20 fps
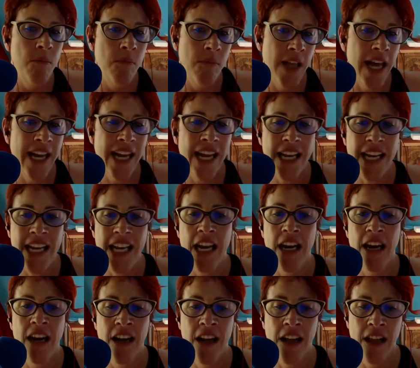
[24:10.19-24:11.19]
letting it
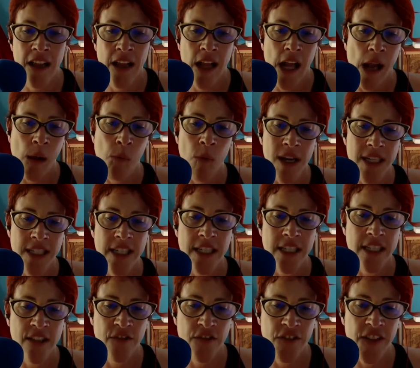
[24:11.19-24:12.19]
heal, and once
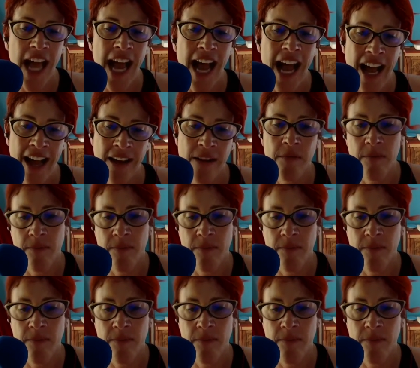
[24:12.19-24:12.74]
it's flat,